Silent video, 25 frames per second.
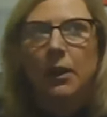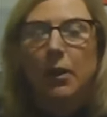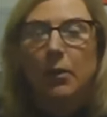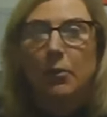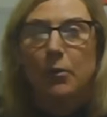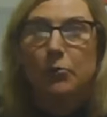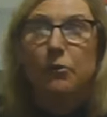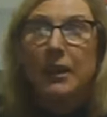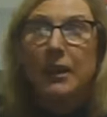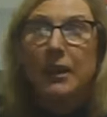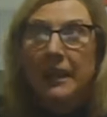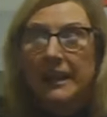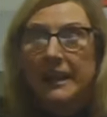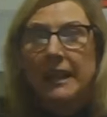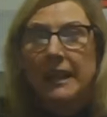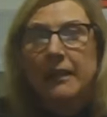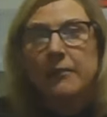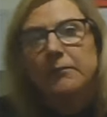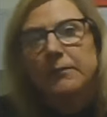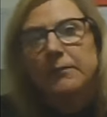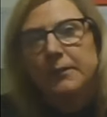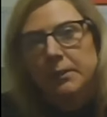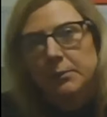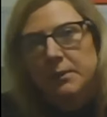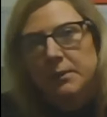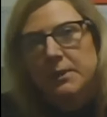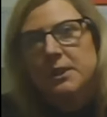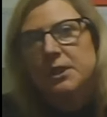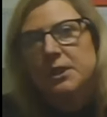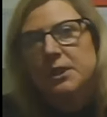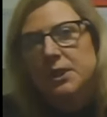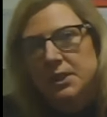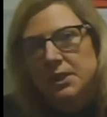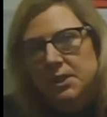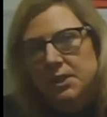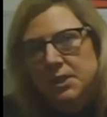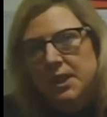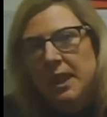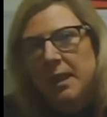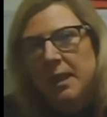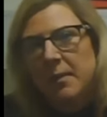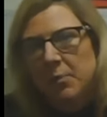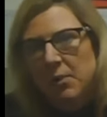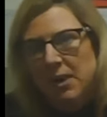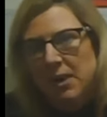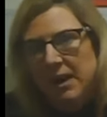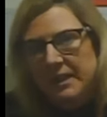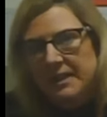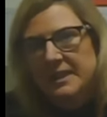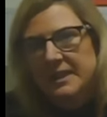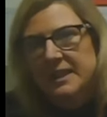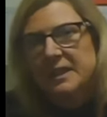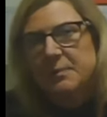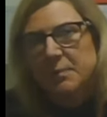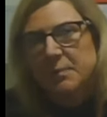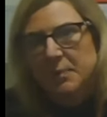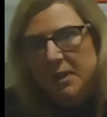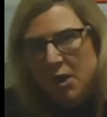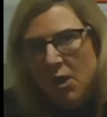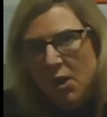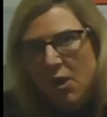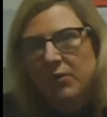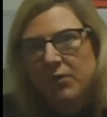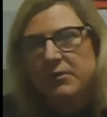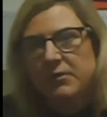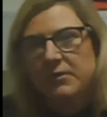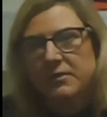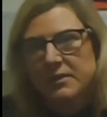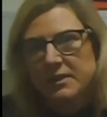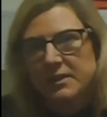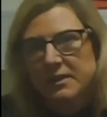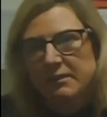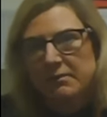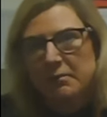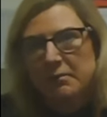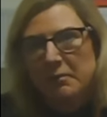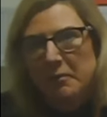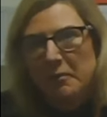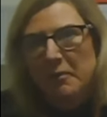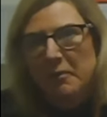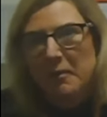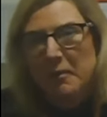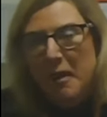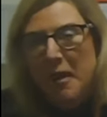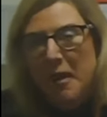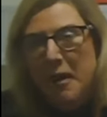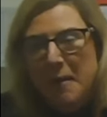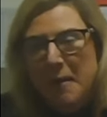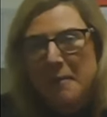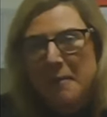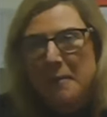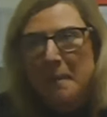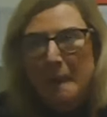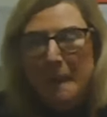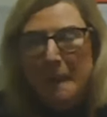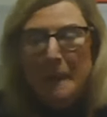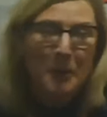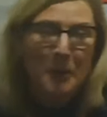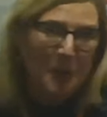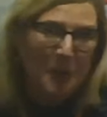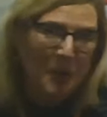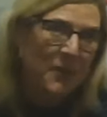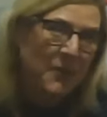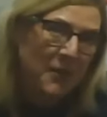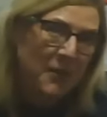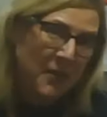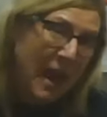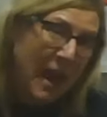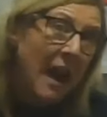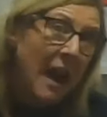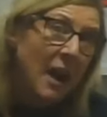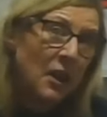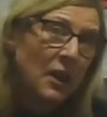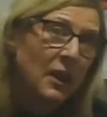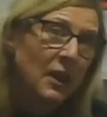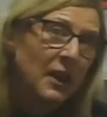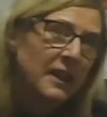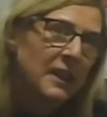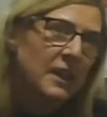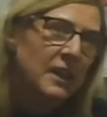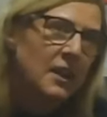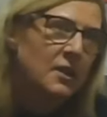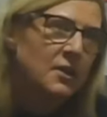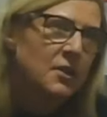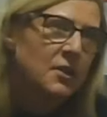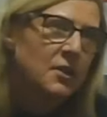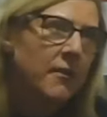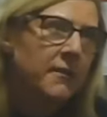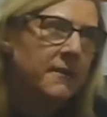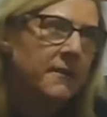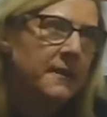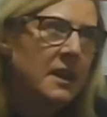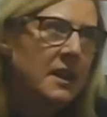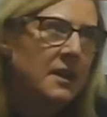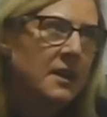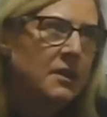really influence and shape practice beyond that early years offer.